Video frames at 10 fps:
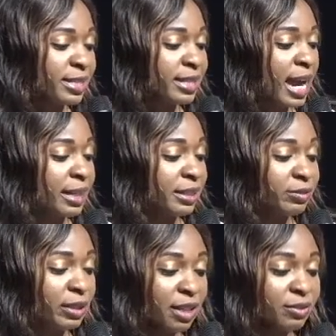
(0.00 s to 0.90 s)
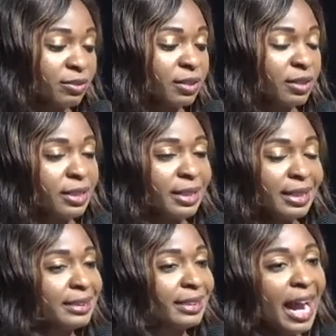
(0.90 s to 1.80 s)
kind of love
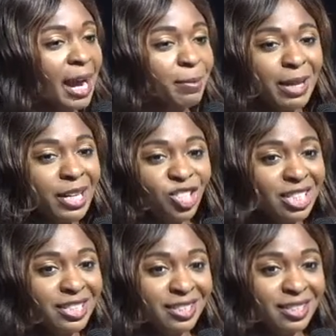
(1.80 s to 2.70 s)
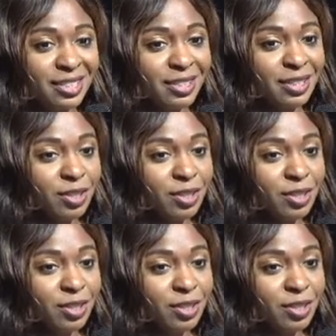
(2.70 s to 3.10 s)
is that I'm not Jesus.